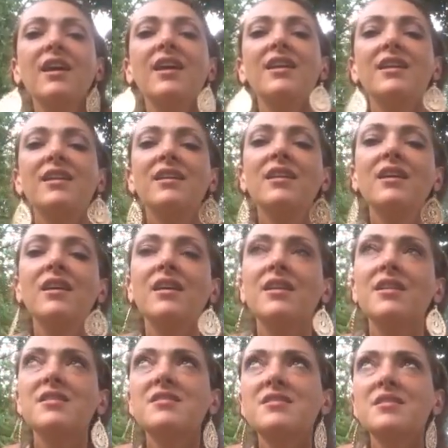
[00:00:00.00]
And
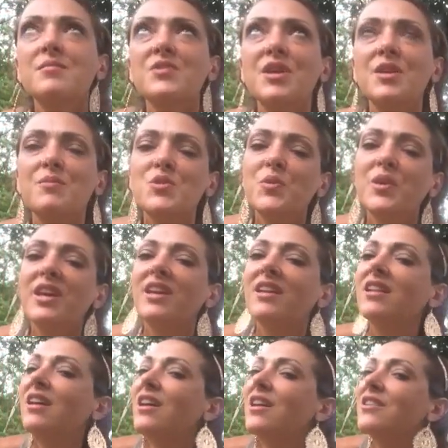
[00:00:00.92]
sometimes we
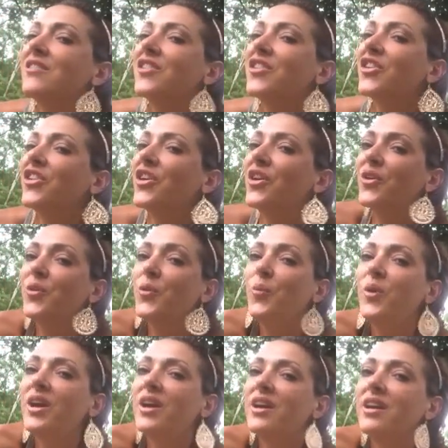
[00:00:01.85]
get lost along the
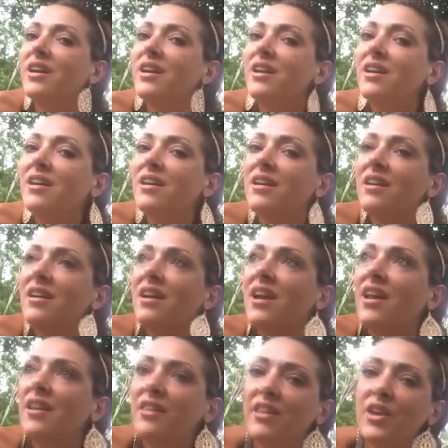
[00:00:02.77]
way
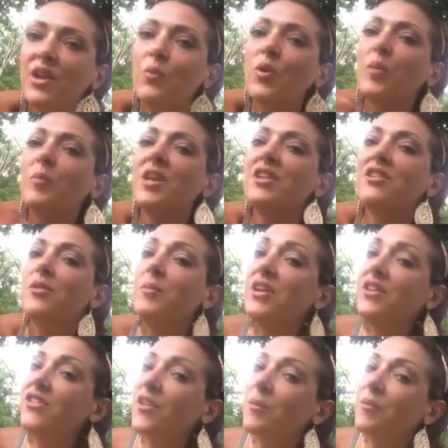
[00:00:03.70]
and think we're meant to
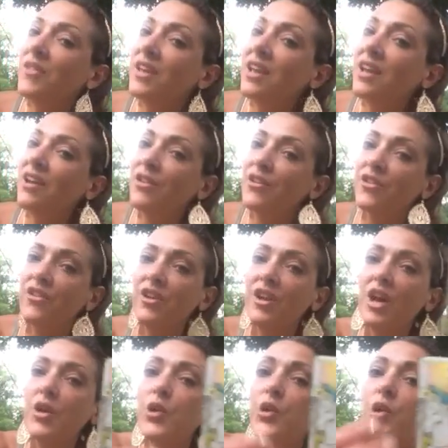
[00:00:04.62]
be something else and not